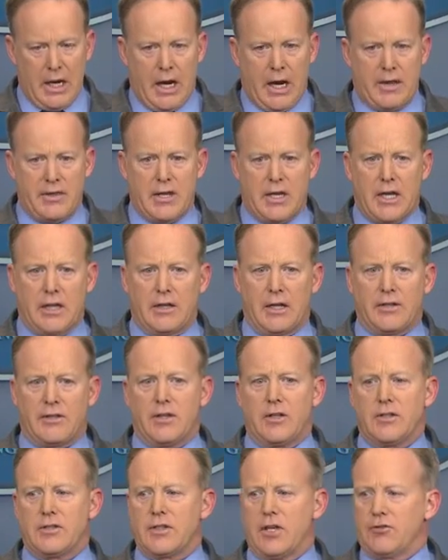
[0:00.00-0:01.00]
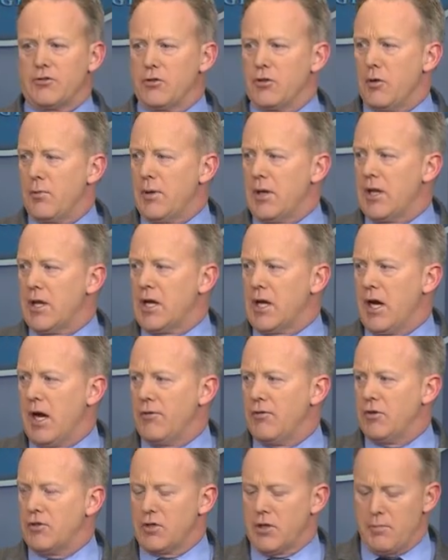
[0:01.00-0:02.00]
I think I'd like to discuss a little bit of the
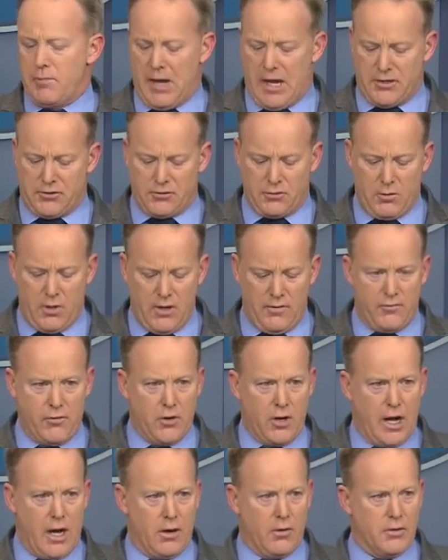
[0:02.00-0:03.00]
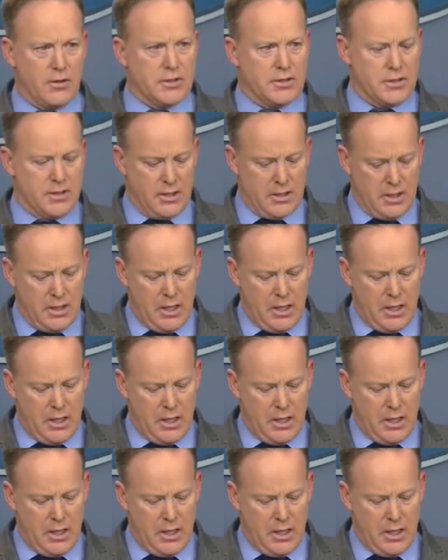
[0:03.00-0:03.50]
coverage of the past 24 hours.